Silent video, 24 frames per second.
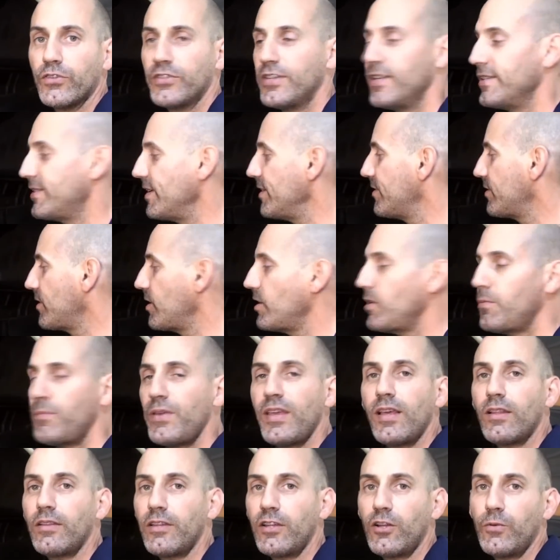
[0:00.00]
since it's going to be
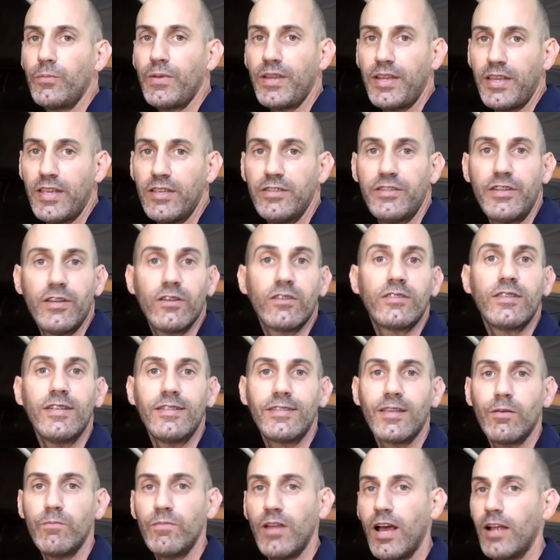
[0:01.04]
a little bit easier since
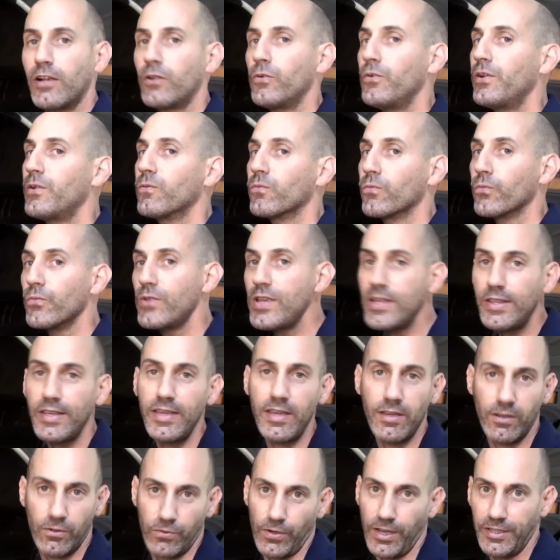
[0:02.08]
I'm not going really
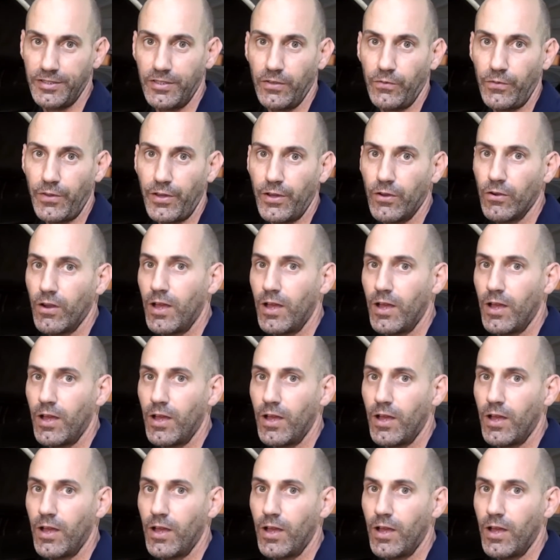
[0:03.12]
aggressive here.